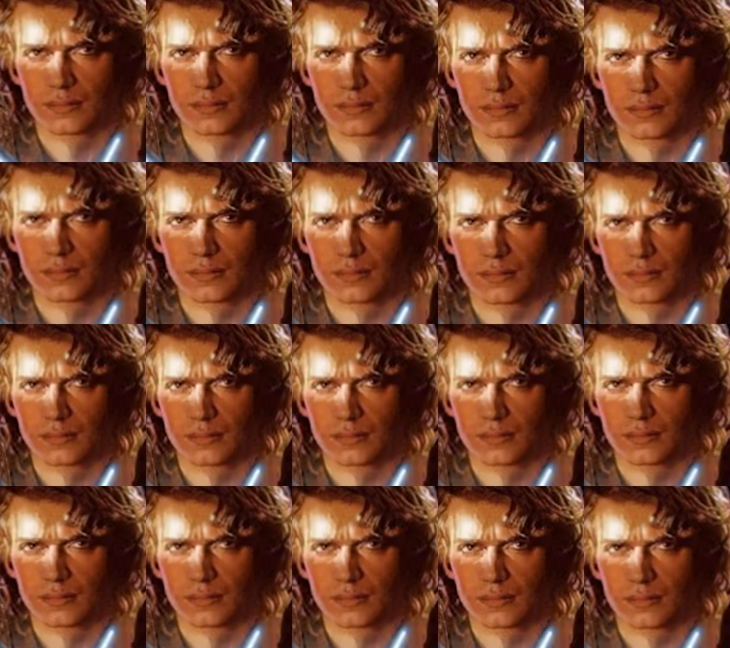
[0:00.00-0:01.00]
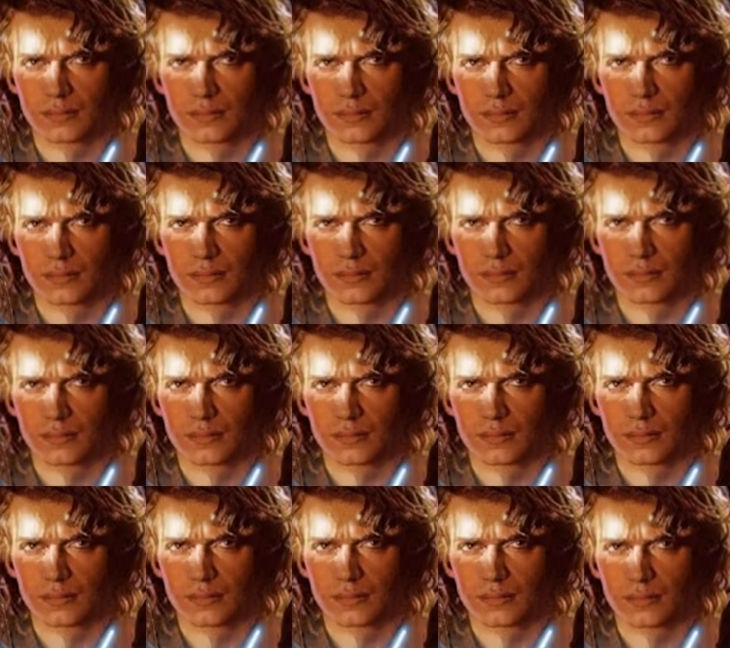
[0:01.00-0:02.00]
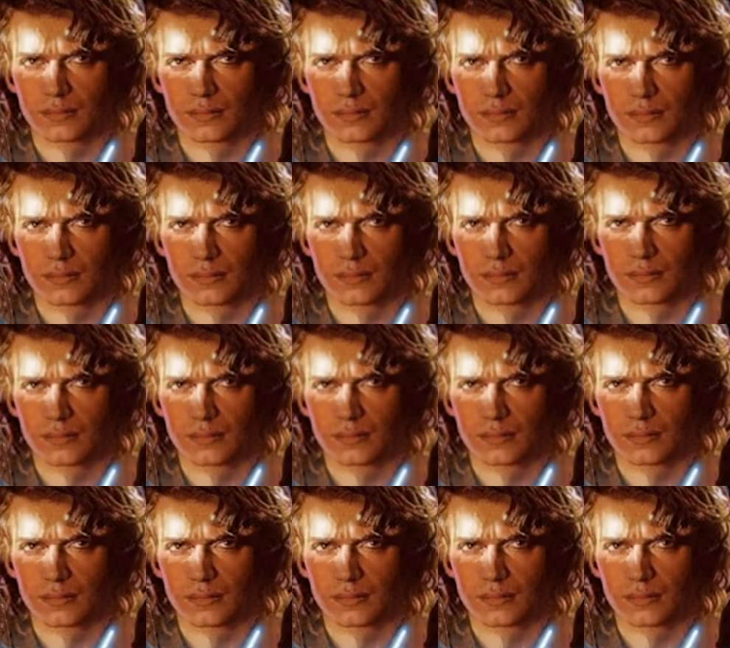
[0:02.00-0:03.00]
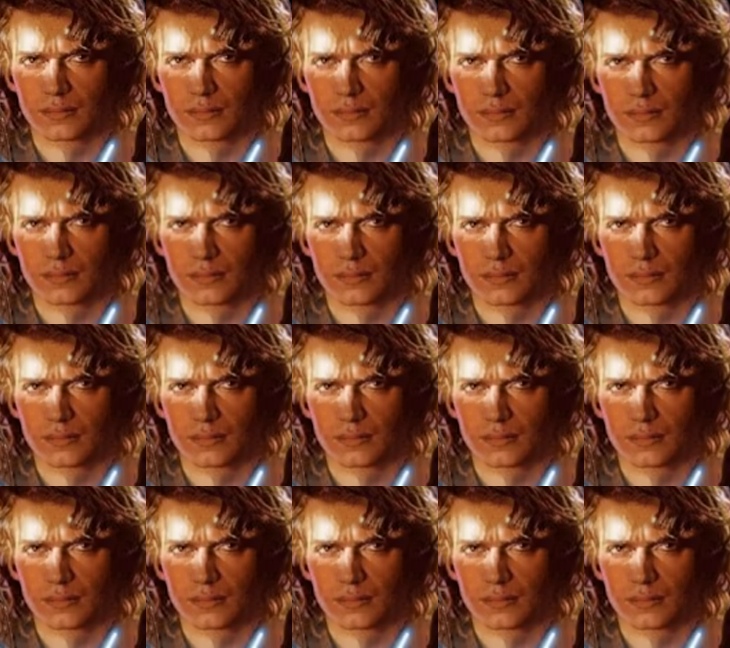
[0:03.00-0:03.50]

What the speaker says: This person isn't speaking.